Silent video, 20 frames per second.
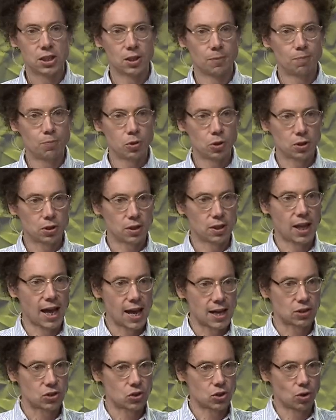to put
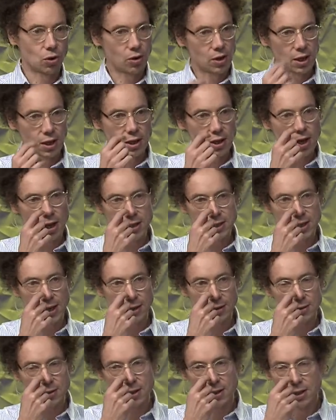that story in
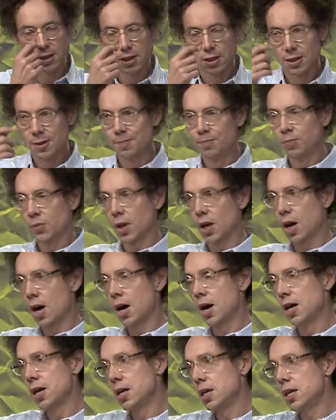context.
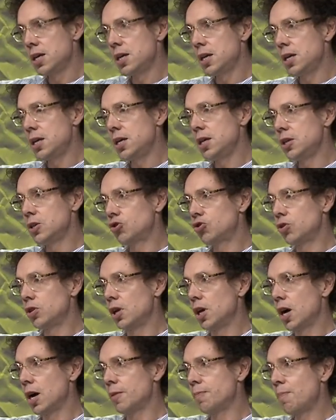
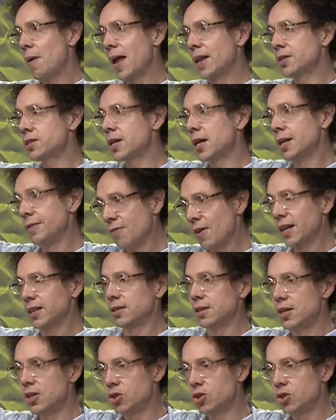Palestine, in fact,